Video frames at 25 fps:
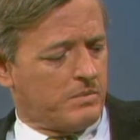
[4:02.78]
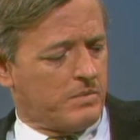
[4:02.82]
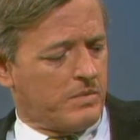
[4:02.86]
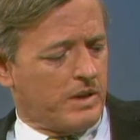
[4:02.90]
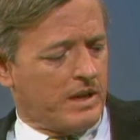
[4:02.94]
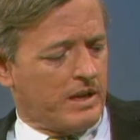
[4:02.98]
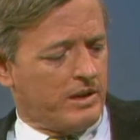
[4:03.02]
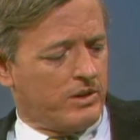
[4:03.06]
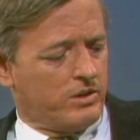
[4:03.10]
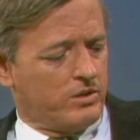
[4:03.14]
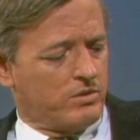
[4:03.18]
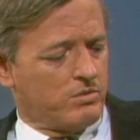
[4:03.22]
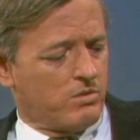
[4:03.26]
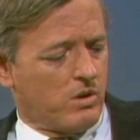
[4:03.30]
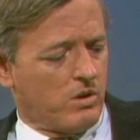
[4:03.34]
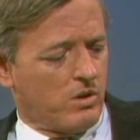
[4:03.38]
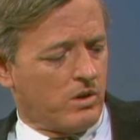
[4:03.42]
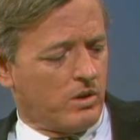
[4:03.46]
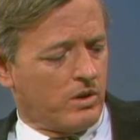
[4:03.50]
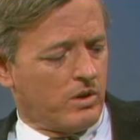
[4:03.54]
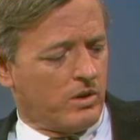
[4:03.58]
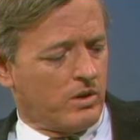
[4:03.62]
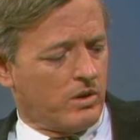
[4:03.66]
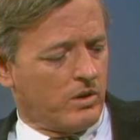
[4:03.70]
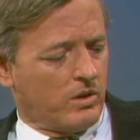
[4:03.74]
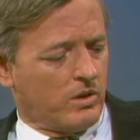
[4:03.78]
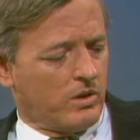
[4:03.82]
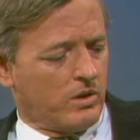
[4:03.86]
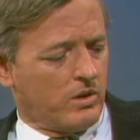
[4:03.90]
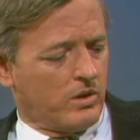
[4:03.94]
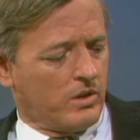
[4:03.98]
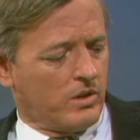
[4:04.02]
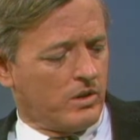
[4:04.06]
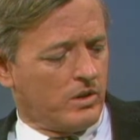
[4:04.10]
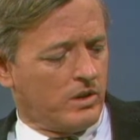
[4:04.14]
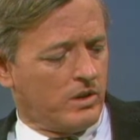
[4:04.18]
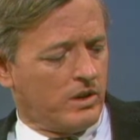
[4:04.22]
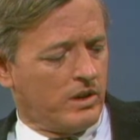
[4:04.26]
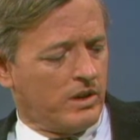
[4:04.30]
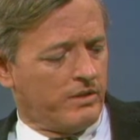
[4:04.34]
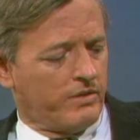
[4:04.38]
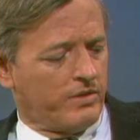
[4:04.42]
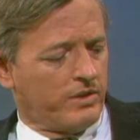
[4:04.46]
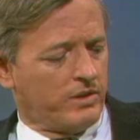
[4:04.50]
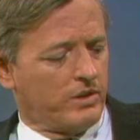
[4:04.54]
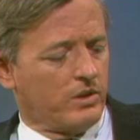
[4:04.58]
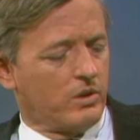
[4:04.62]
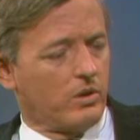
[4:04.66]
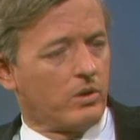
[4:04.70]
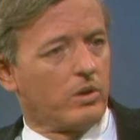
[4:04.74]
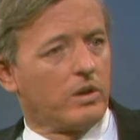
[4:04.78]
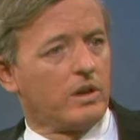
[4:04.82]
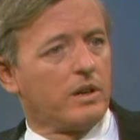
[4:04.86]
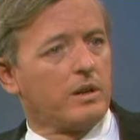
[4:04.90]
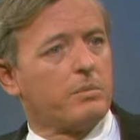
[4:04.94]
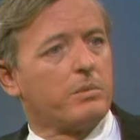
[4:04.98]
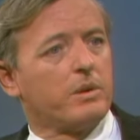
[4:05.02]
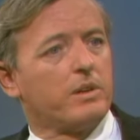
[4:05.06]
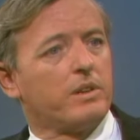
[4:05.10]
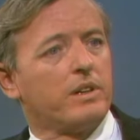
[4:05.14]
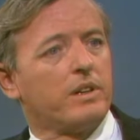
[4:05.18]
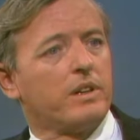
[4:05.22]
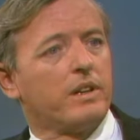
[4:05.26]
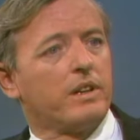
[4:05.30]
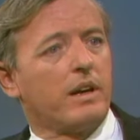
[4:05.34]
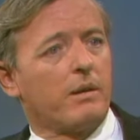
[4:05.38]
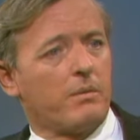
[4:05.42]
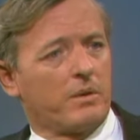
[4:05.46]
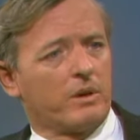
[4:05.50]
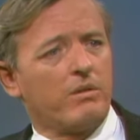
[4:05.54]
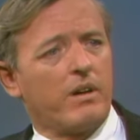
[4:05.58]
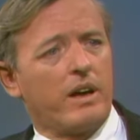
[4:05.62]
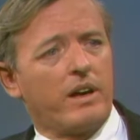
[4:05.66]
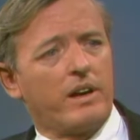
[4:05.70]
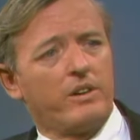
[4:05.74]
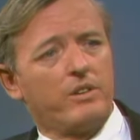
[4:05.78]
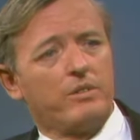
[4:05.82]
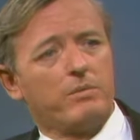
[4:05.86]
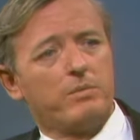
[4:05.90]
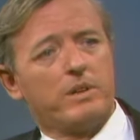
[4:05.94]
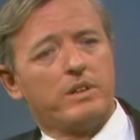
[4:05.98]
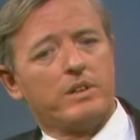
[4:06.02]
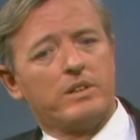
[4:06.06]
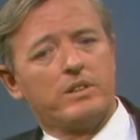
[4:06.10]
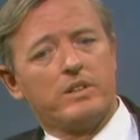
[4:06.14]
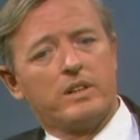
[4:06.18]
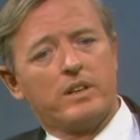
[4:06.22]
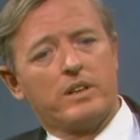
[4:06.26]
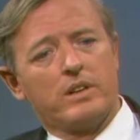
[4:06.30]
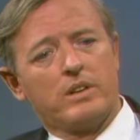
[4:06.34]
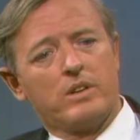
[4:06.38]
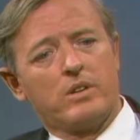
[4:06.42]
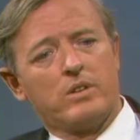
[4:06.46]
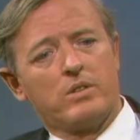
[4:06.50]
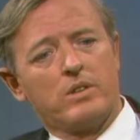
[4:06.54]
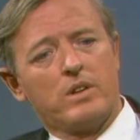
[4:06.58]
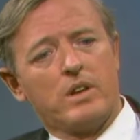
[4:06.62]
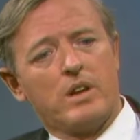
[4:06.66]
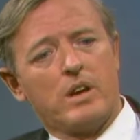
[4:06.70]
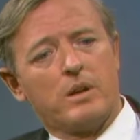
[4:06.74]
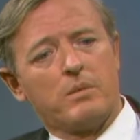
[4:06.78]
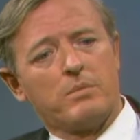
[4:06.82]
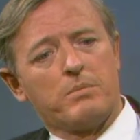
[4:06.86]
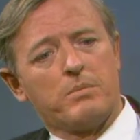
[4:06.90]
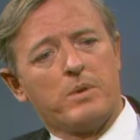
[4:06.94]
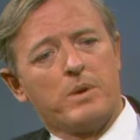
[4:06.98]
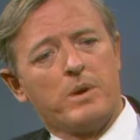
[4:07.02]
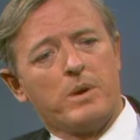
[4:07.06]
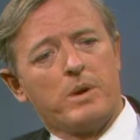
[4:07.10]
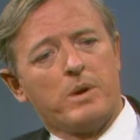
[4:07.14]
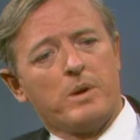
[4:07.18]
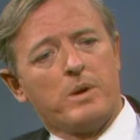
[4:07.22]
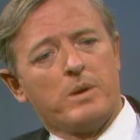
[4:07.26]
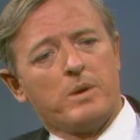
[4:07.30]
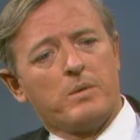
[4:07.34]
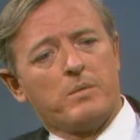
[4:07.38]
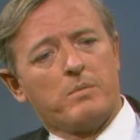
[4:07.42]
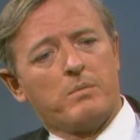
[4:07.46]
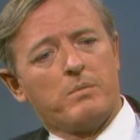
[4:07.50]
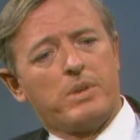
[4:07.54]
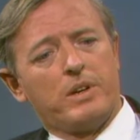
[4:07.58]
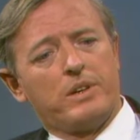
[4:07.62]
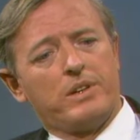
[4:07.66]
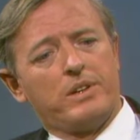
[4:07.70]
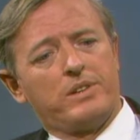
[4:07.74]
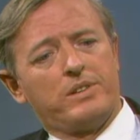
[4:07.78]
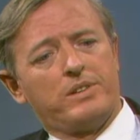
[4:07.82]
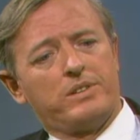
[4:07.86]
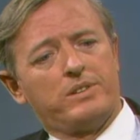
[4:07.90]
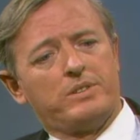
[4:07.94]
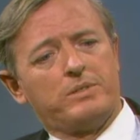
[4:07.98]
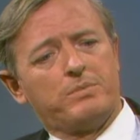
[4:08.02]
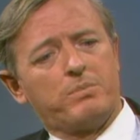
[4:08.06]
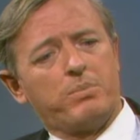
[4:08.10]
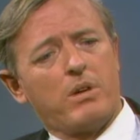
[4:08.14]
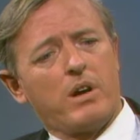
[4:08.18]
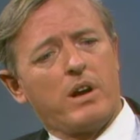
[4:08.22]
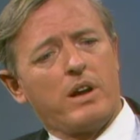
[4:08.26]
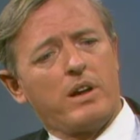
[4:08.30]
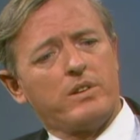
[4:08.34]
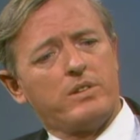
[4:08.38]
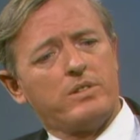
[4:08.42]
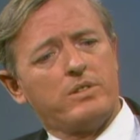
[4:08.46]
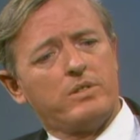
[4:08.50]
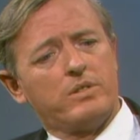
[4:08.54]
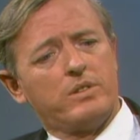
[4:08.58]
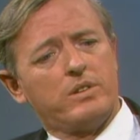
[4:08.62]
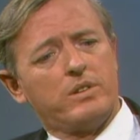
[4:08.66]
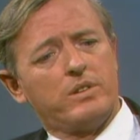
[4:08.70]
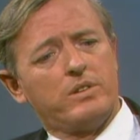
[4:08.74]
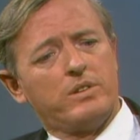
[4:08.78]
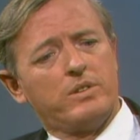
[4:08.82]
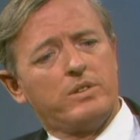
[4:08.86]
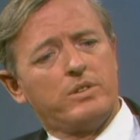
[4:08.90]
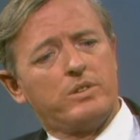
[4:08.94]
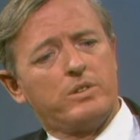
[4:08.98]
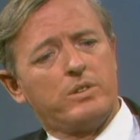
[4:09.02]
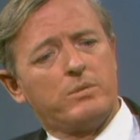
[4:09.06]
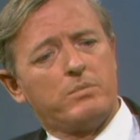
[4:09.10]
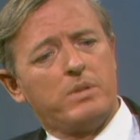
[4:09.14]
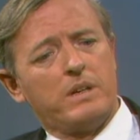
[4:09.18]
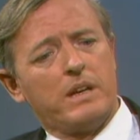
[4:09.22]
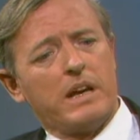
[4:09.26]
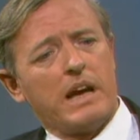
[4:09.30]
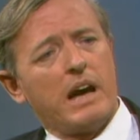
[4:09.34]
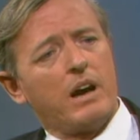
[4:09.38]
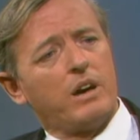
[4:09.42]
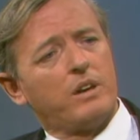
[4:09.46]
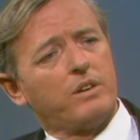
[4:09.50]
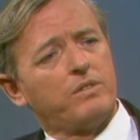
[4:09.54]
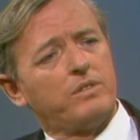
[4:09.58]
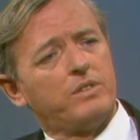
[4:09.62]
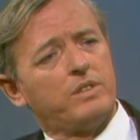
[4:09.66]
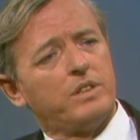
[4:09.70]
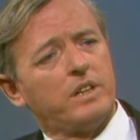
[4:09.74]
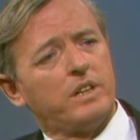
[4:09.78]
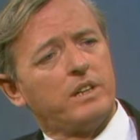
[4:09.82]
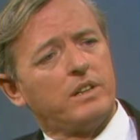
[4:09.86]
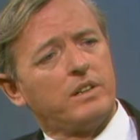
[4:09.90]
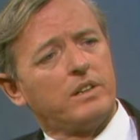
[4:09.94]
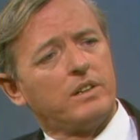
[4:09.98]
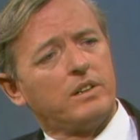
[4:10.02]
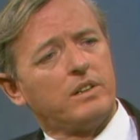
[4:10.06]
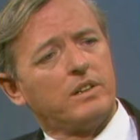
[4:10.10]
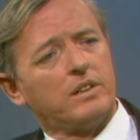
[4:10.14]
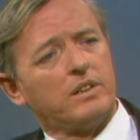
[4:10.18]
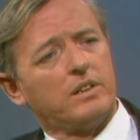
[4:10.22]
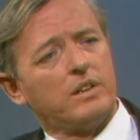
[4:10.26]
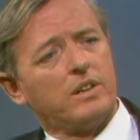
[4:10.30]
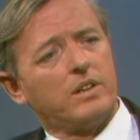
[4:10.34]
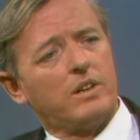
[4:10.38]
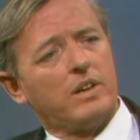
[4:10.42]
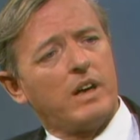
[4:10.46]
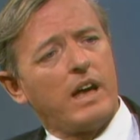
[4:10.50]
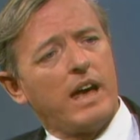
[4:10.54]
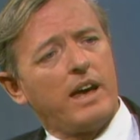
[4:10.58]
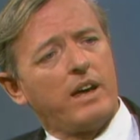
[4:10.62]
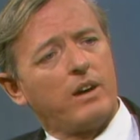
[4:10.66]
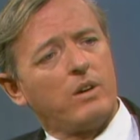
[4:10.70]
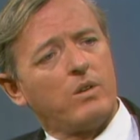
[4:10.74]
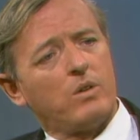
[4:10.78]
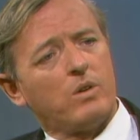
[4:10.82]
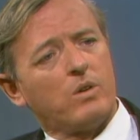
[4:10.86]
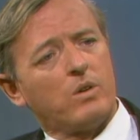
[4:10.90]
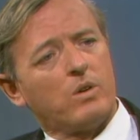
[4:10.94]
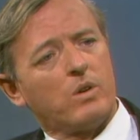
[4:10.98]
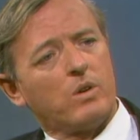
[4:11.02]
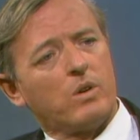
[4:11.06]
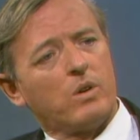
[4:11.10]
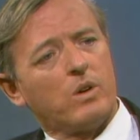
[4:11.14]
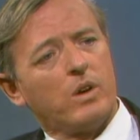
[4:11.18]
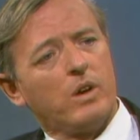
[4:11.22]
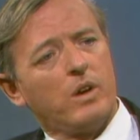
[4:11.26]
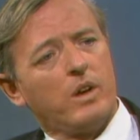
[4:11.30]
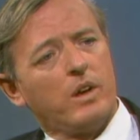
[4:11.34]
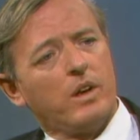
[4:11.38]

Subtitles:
that you are given your liberty? I mean, granted, you've been in jail a whole lot, but does it surprise you that you should be out of jail at all,